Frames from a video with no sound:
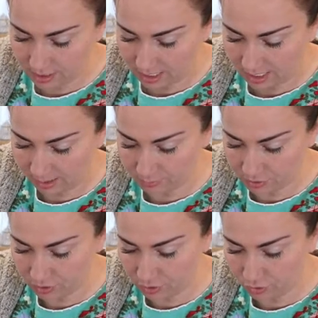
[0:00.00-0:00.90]
And I'm
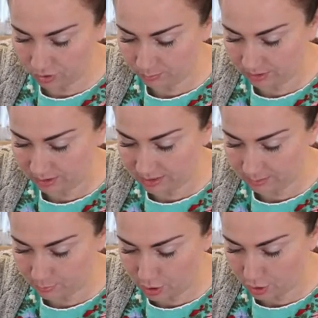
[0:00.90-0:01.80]
just going to do the Melissa
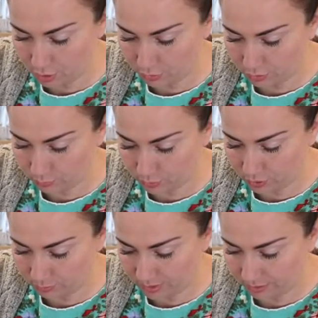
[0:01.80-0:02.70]
Morrow
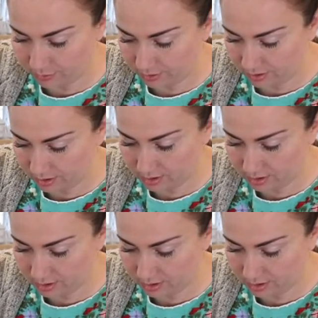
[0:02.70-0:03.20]
swirl method.